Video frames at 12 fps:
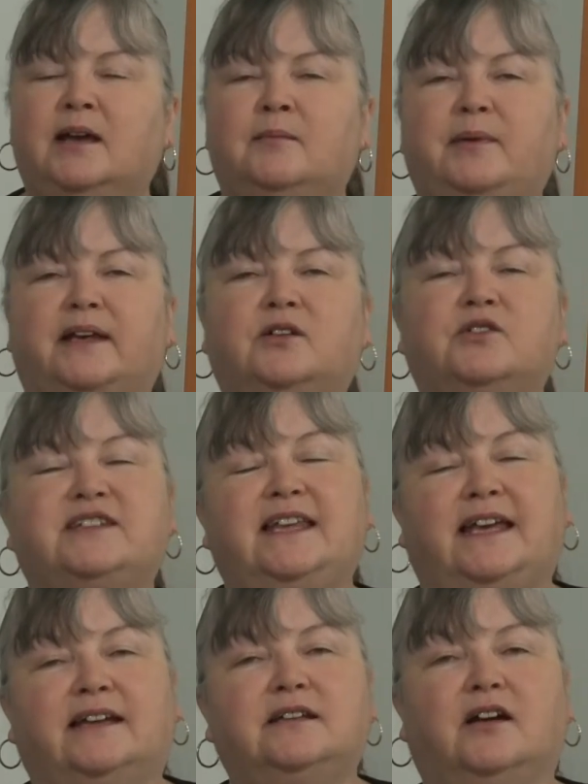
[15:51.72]
because the
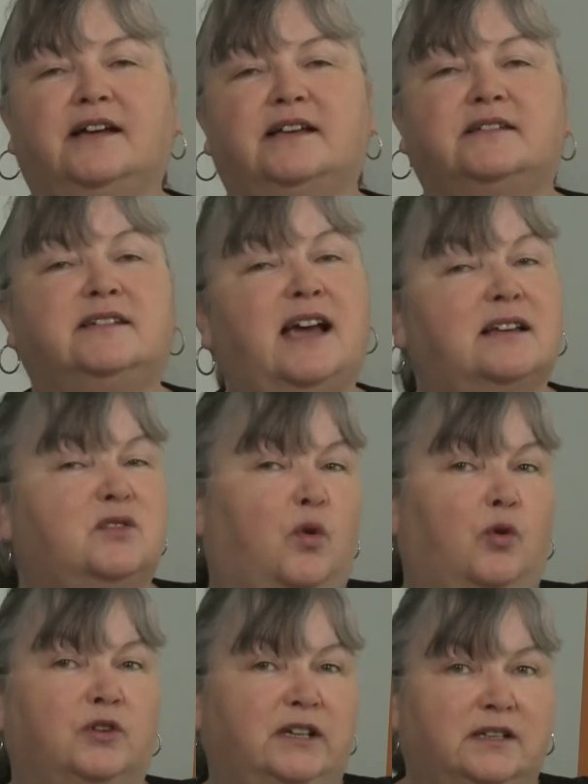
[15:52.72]
NDIS does
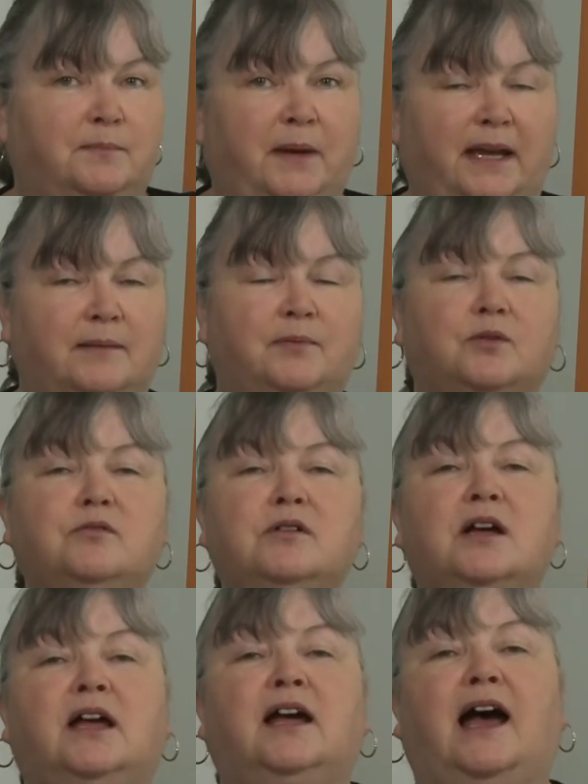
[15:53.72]
audit people
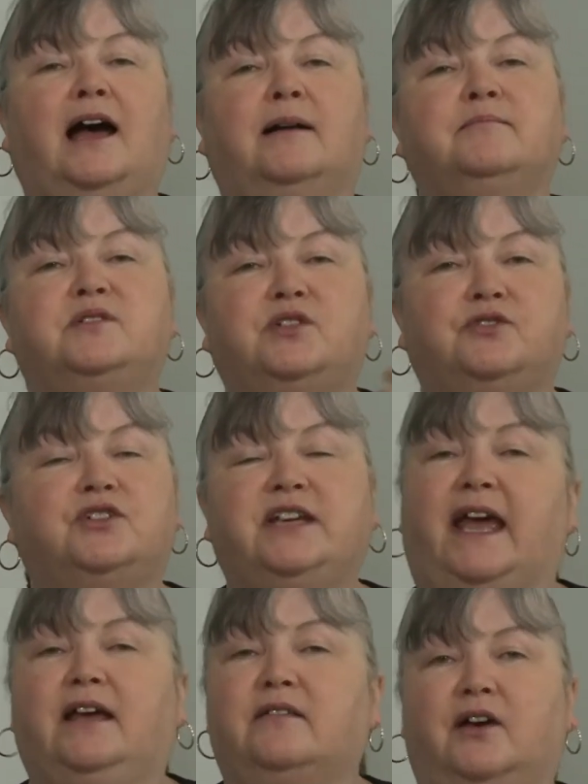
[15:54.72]
to
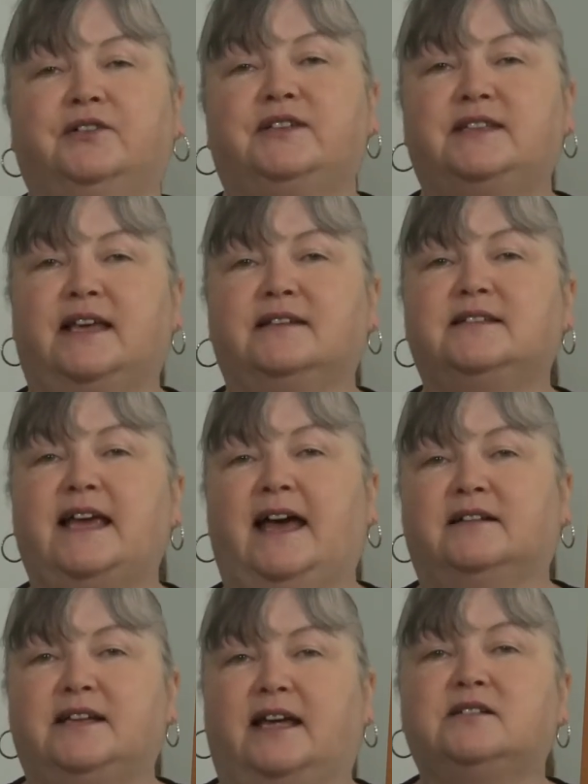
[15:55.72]
check those things
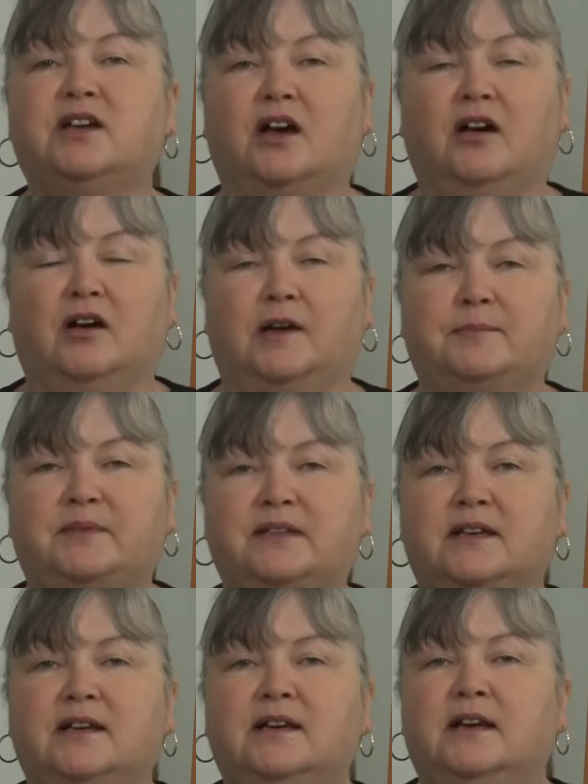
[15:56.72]
out at times.
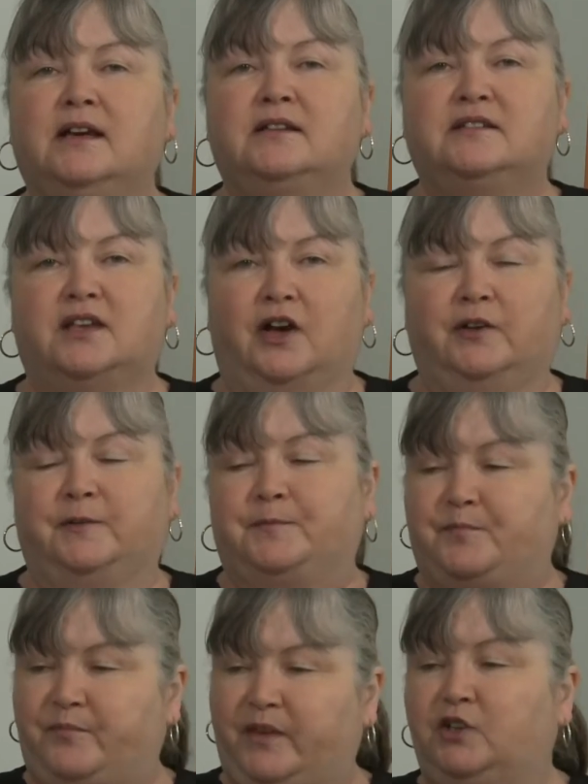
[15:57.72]
So
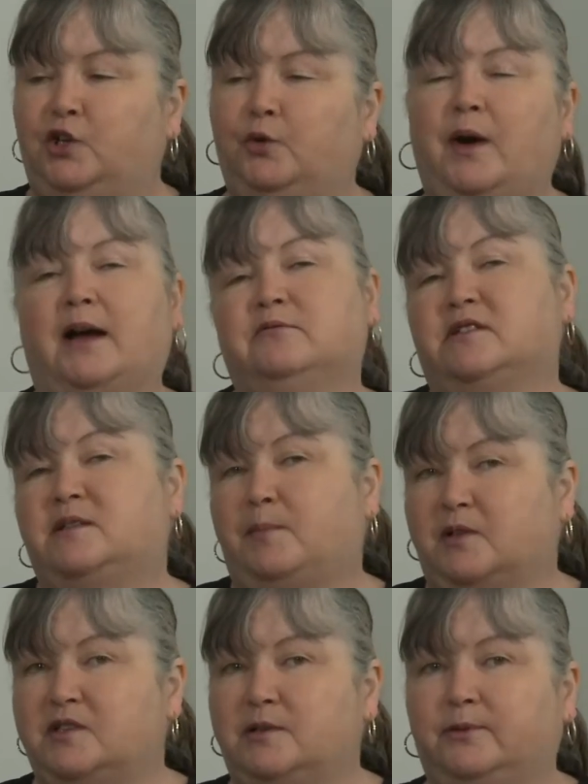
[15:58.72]
you are
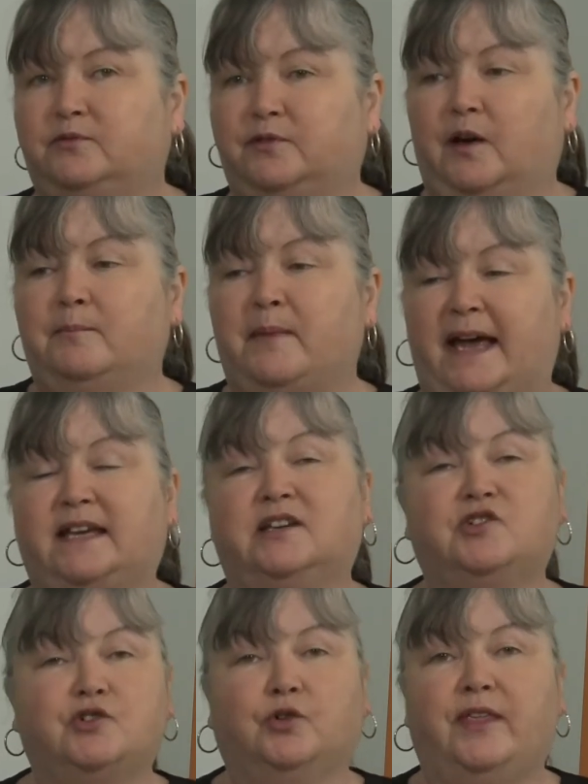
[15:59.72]
responsible for making
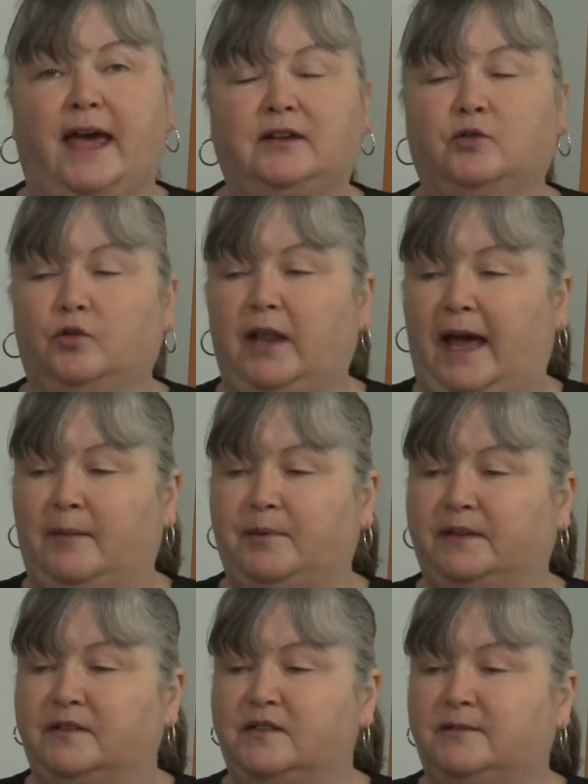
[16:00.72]
sure that all
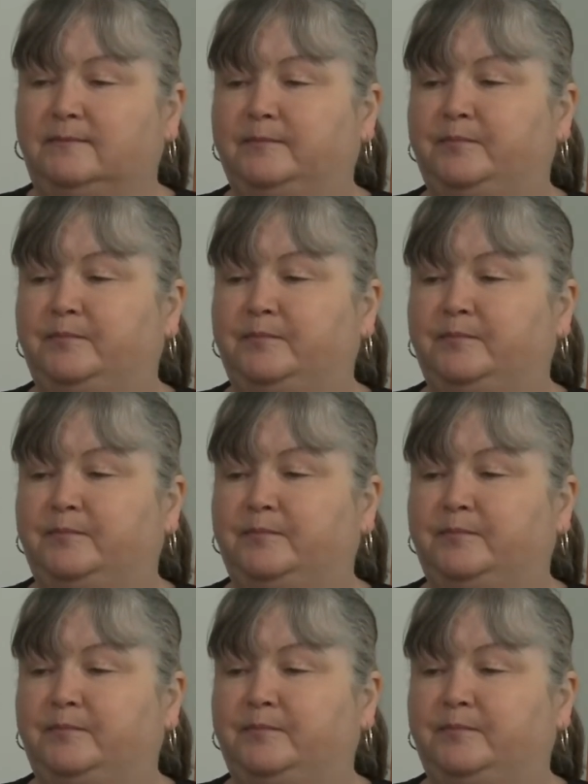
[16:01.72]
happens.